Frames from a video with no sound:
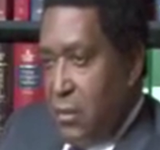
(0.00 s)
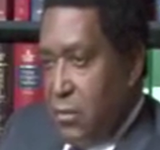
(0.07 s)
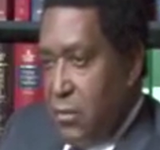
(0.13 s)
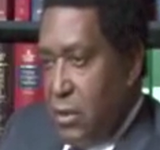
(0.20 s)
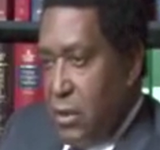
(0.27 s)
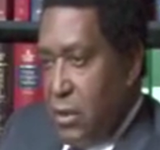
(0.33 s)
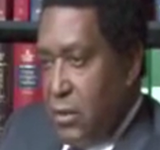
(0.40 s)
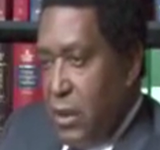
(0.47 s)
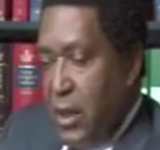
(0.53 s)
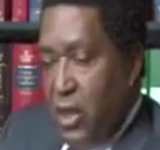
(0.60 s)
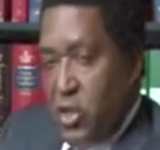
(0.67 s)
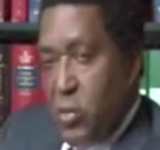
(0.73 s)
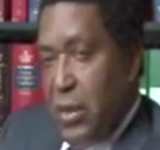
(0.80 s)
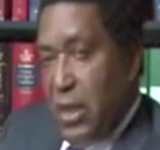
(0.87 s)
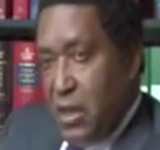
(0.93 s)
were
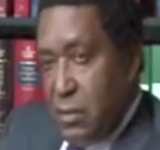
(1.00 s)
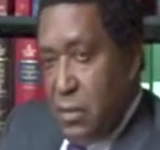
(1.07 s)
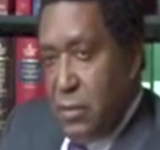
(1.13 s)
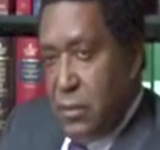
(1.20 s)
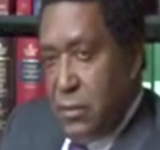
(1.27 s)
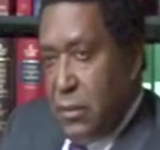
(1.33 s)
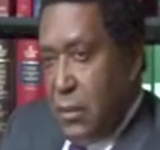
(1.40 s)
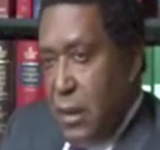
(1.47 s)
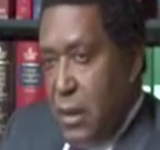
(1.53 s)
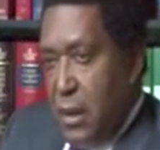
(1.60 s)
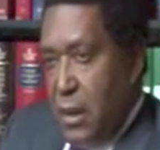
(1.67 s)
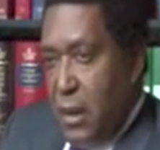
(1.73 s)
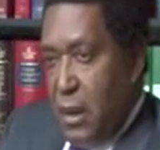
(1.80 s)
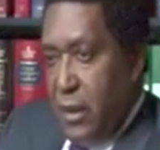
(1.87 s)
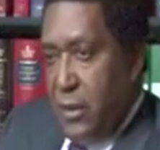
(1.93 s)
inexplicable.
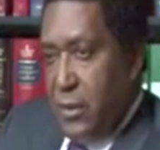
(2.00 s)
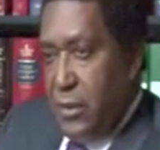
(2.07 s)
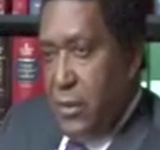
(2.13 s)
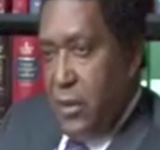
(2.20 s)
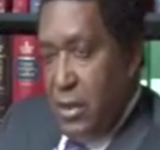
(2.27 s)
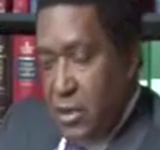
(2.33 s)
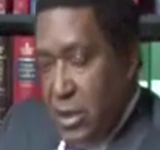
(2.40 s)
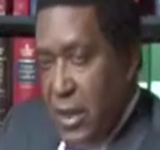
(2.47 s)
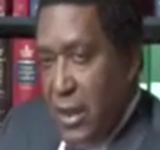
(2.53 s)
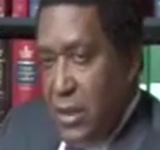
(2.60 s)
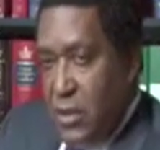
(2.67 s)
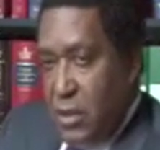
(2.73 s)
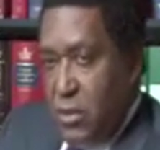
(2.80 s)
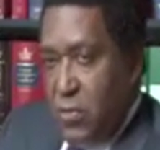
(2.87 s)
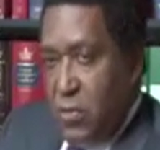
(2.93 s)
This
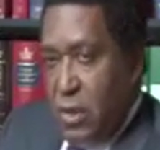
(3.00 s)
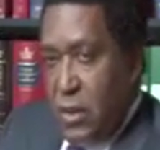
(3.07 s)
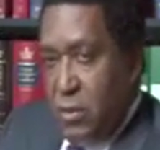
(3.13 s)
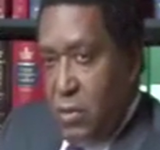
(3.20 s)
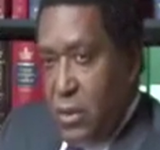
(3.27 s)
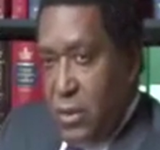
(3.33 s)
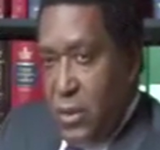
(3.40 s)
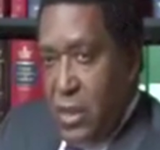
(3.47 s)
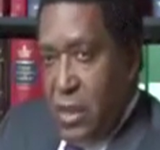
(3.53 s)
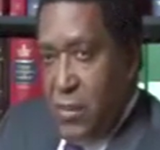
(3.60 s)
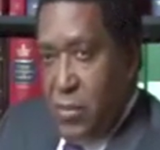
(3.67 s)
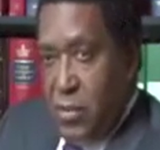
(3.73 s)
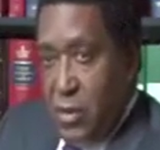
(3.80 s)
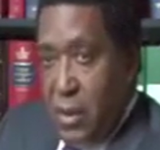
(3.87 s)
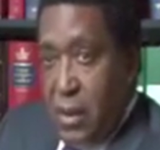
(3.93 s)
case is one where a young
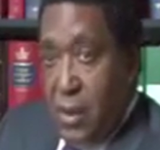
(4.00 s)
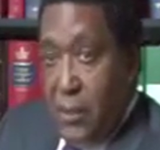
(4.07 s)
boy